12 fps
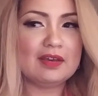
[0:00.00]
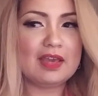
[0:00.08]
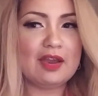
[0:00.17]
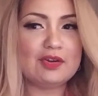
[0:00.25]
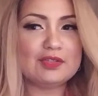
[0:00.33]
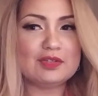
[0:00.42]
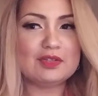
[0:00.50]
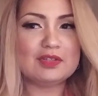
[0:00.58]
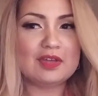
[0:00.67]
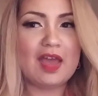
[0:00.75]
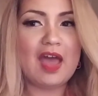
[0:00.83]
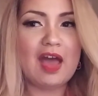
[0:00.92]
character
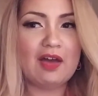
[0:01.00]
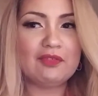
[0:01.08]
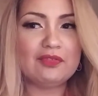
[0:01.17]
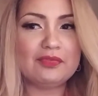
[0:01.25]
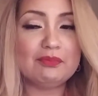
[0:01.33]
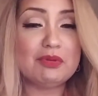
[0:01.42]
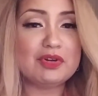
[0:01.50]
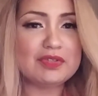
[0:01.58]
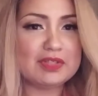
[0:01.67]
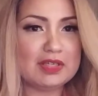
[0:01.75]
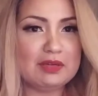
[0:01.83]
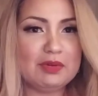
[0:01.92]
to have
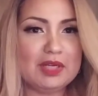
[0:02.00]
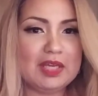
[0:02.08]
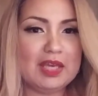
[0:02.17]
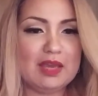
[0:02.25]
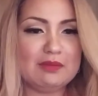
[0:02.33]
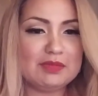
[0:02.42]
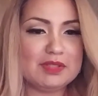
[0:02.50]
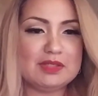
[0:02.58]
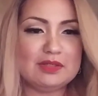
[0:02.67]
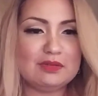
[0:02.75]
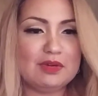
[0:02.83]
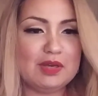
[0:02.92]
mercy when it came
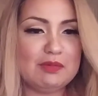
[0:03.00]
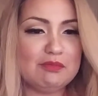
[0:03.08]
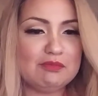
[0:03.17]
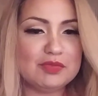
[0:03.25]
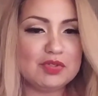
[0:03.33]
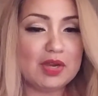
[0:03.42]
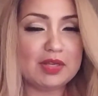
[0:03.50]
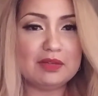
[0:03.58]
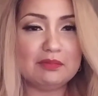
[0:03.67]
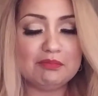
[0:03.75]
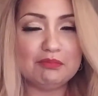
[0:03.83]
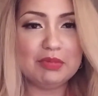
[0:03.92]
to him trying
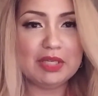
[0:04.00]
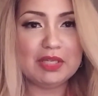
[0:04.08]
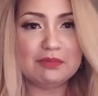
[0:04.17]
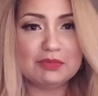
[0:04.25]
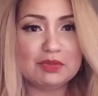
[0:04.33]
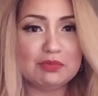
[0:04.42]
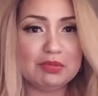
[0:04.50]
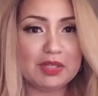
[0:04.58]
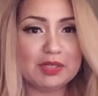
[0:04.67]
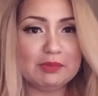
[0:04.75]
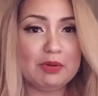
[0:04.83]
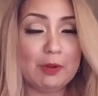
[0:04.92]
to beat him to a
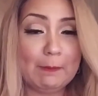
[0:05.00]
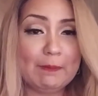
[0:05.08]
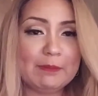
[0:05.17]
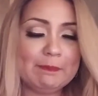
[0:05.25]
bloody pulp.